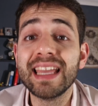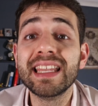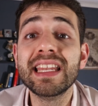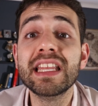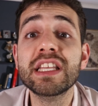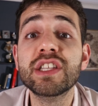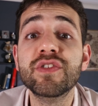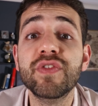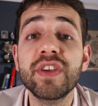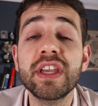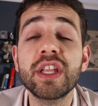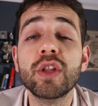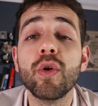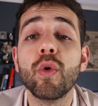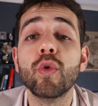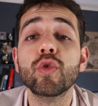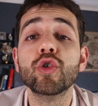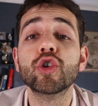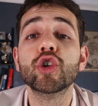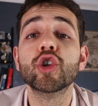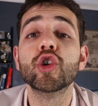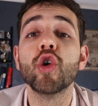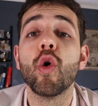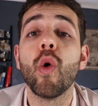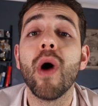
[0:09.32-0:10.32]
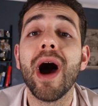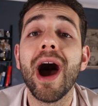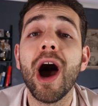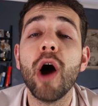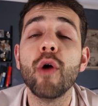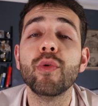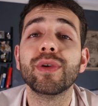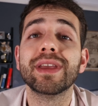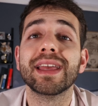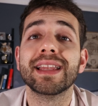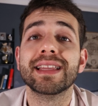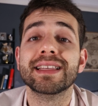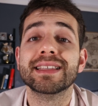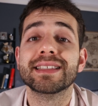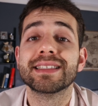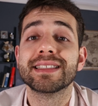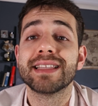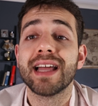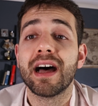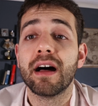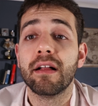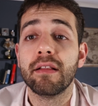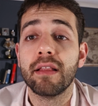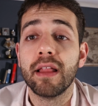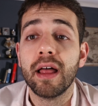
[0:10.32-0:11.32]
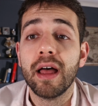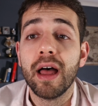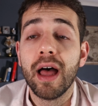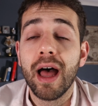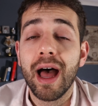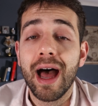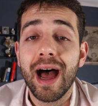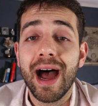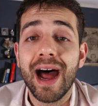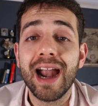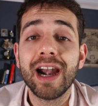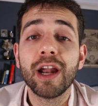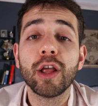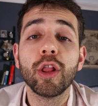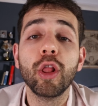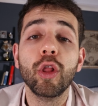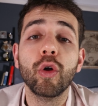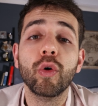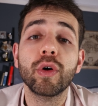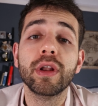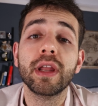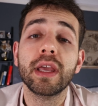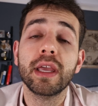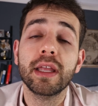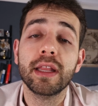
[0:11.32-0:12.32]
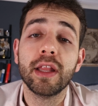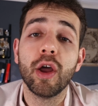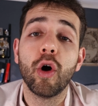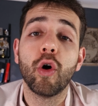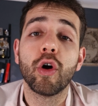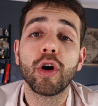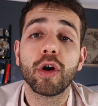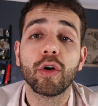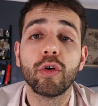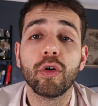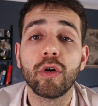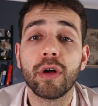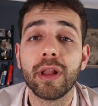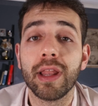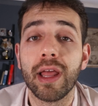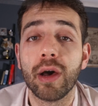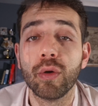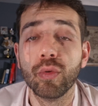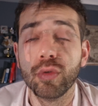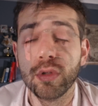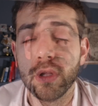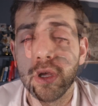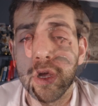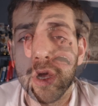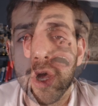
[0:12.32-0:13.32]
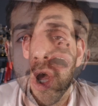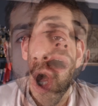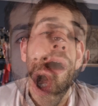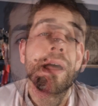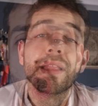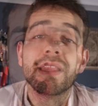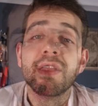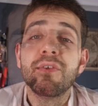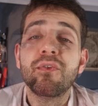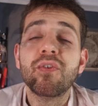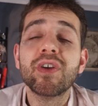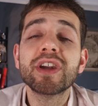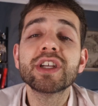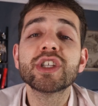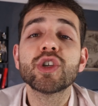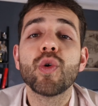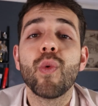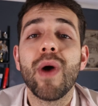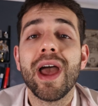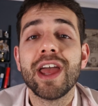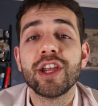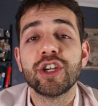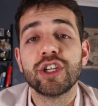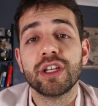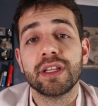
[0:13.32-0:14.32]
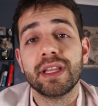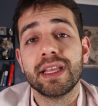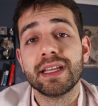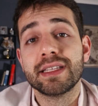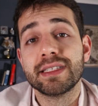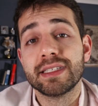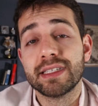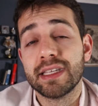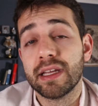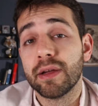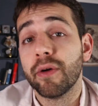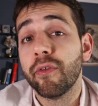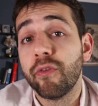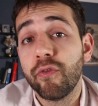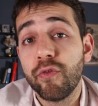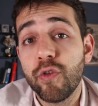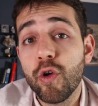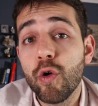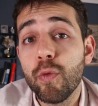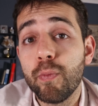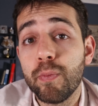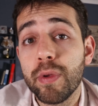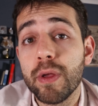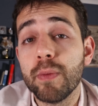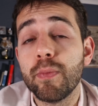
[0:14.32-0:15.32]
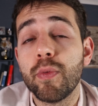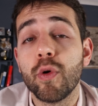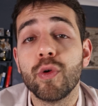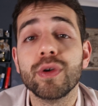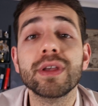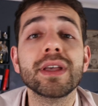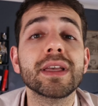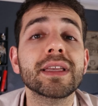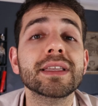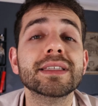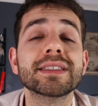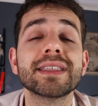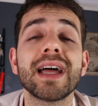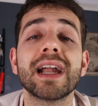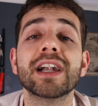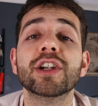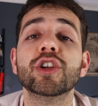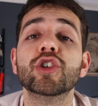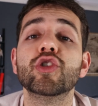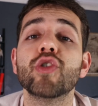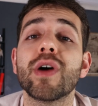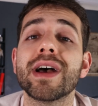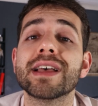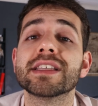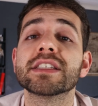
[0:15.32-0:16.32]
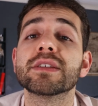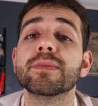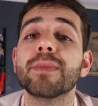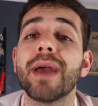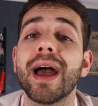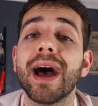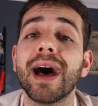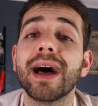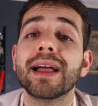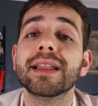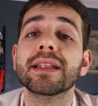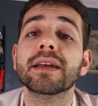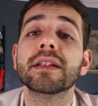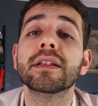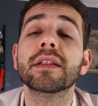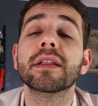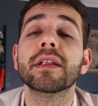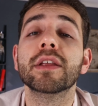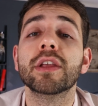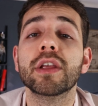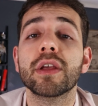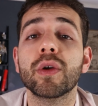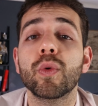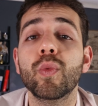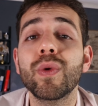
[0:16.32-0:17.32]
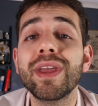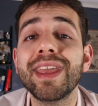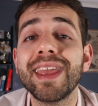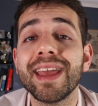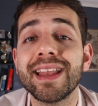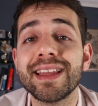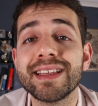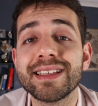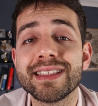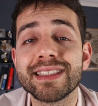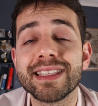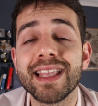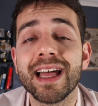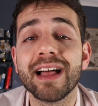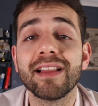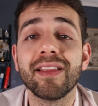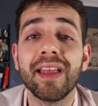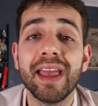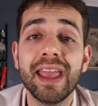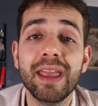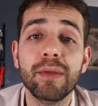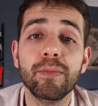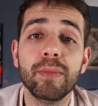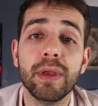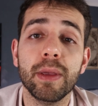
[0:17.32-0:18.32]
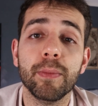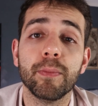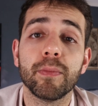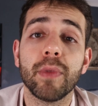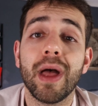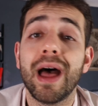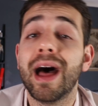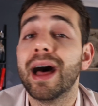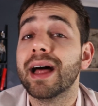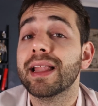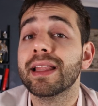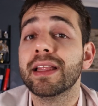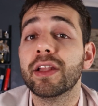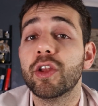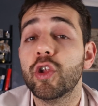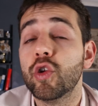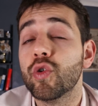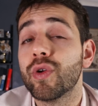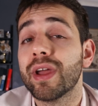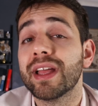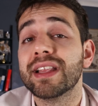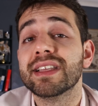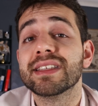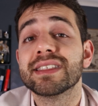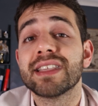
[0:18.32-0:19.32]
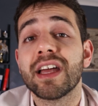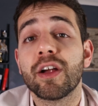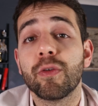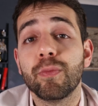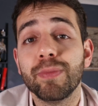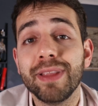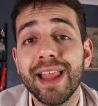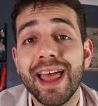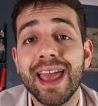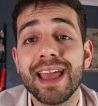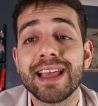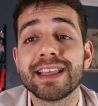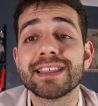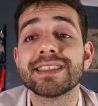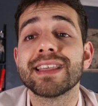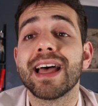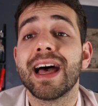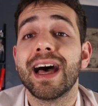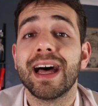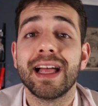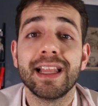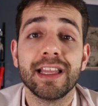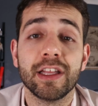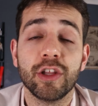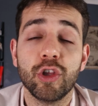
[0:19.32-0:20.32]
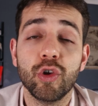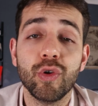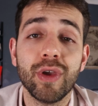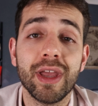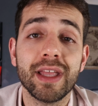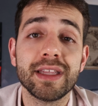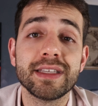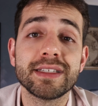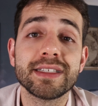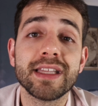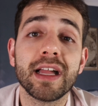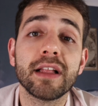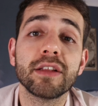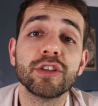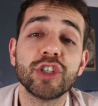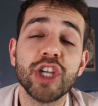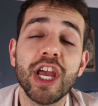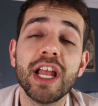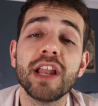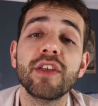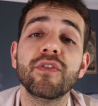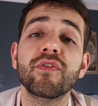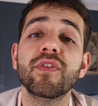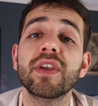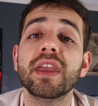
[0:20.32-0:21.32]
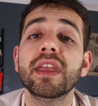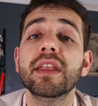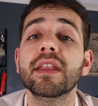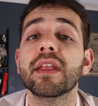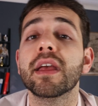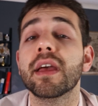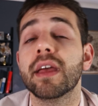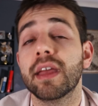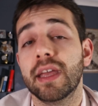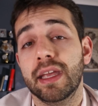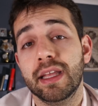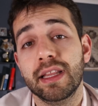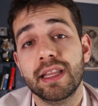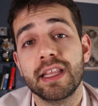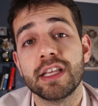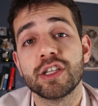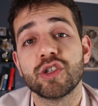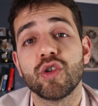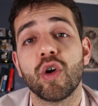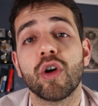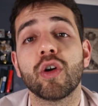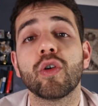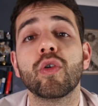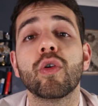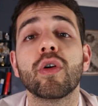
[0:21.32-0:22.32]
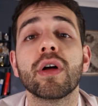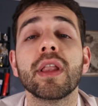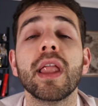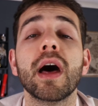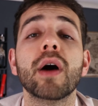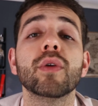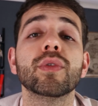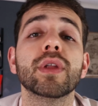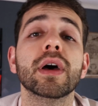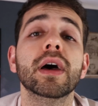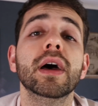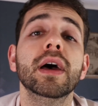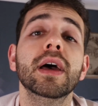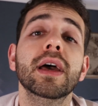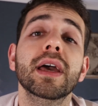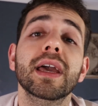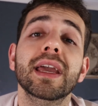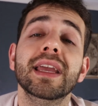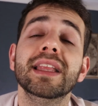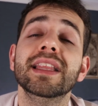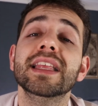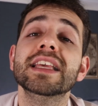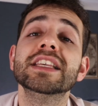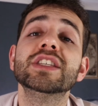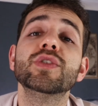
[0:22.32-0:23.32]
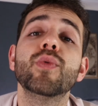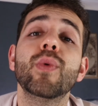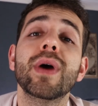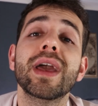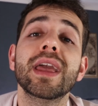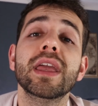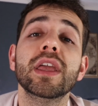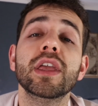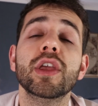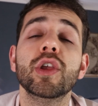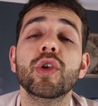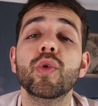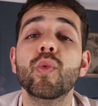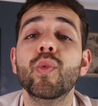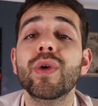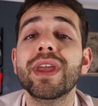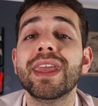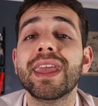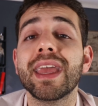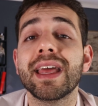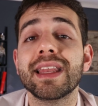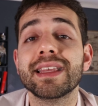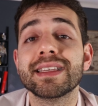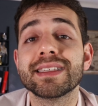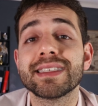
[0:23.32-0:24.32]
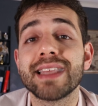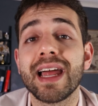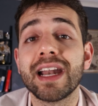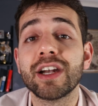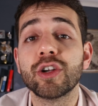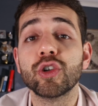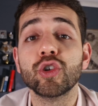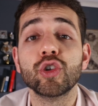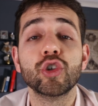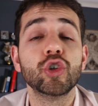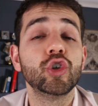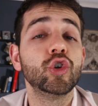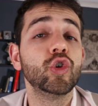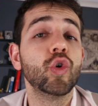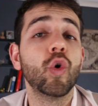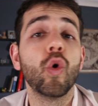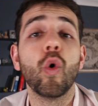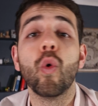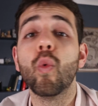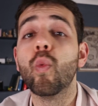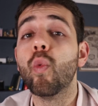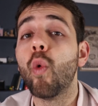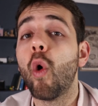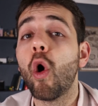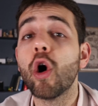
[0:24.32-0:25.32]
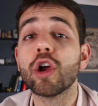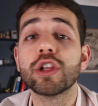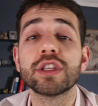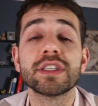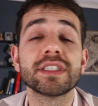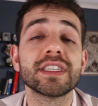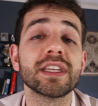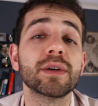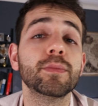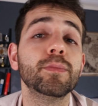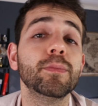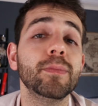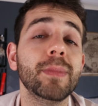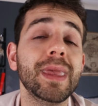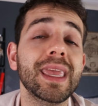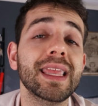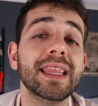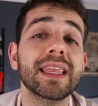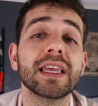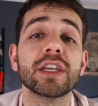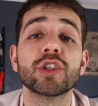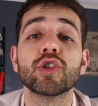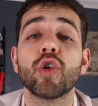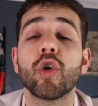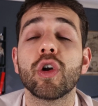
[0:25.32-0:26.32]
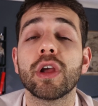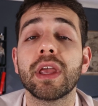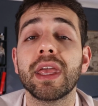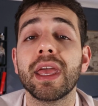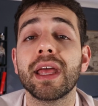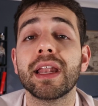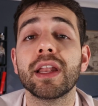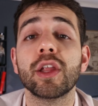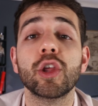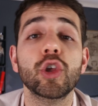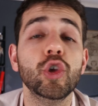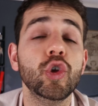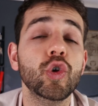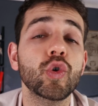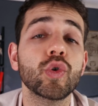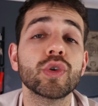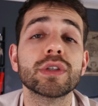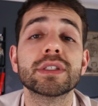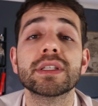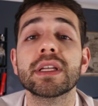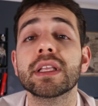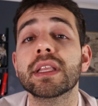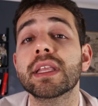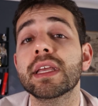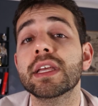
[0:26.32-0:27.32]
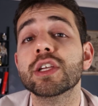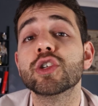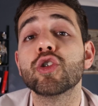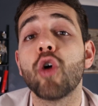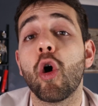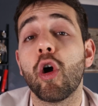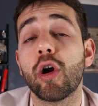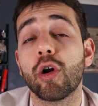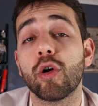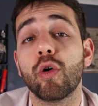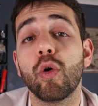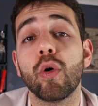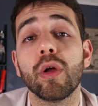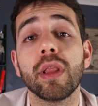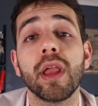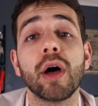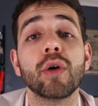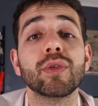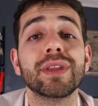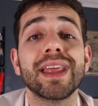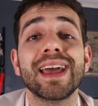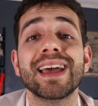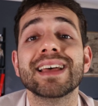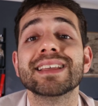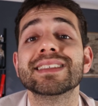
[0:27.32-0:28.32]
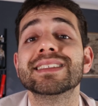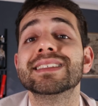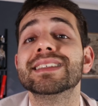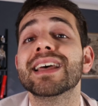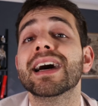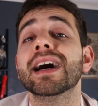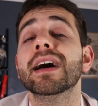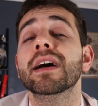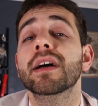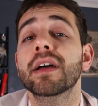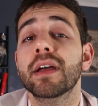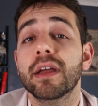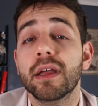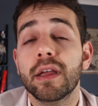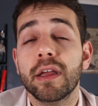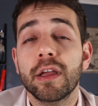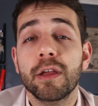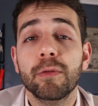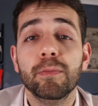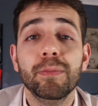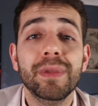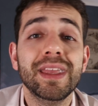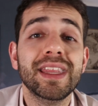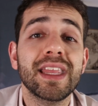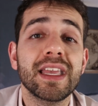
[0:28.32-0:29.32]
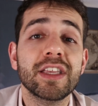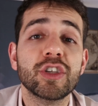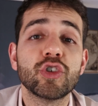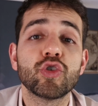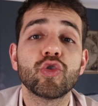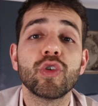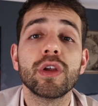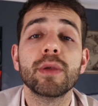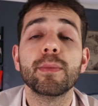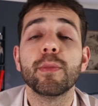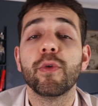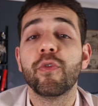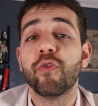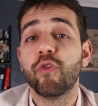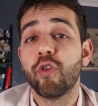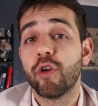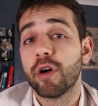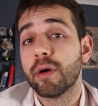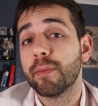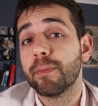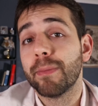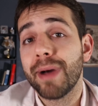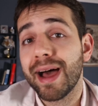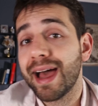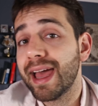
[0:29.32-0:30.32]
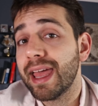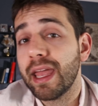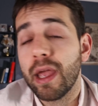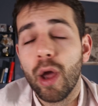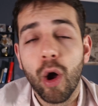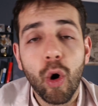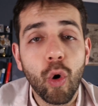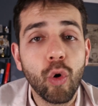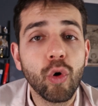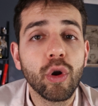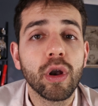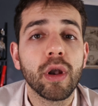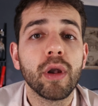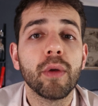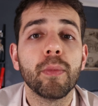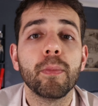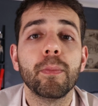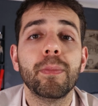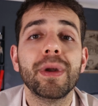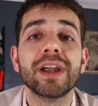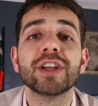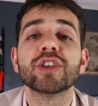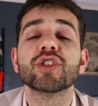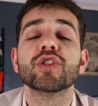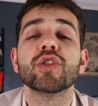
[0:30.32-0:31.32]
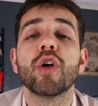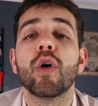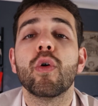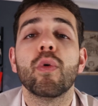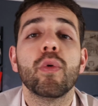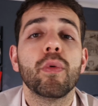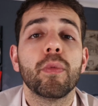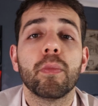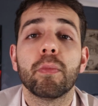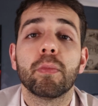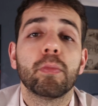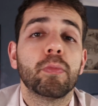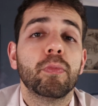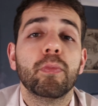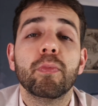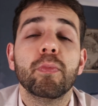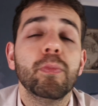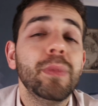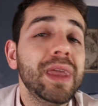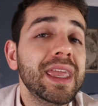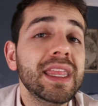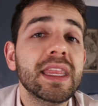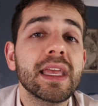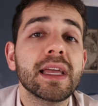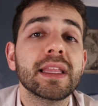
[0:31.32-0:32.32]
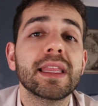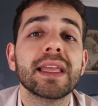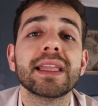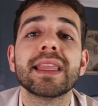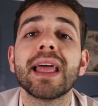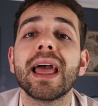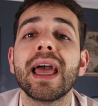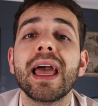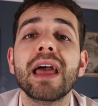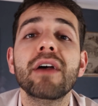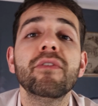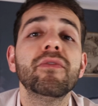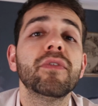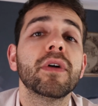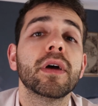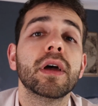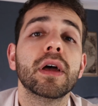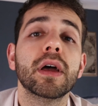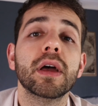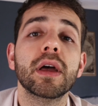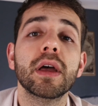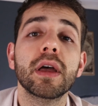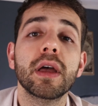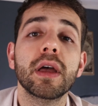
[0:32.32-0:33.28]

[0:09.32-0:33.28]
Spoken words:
In this video we'll show how you can install Rclone in the Rclone Cloud. The first question that a few people start to ask me, Alan, we can install Envy, Alan, you can install Plex, Alan, you can install Jellyfin in this Rclone Cloud. In this way we can start to show what some medias or can use this Rclone Cloud as a media stream for my own personal media that I have.